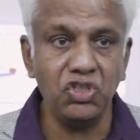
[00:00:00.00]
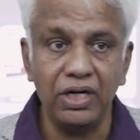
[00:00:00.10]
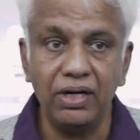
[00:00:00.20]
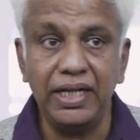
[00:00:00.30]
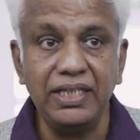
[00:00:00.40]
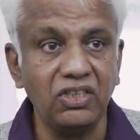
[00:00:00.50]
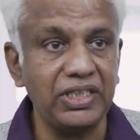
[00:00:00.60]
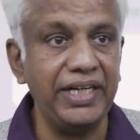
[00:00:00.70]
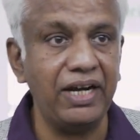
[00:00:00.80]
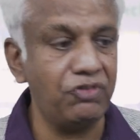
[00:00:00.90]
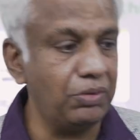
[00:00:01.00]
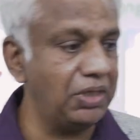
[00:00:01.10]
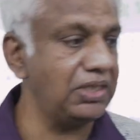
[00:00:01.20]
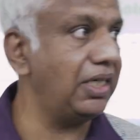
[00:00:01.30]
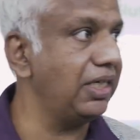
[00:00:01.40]
generally, the 3.5
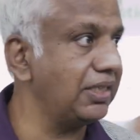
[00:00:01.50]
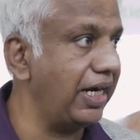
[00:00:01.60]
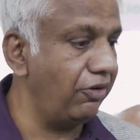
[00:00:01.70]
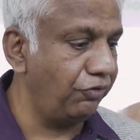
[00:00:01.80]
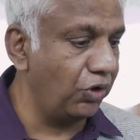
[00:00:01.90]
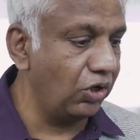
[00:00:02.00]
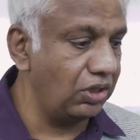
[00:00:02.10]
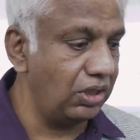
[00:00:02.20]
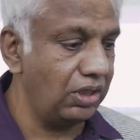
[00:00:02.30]
trimmers are designed for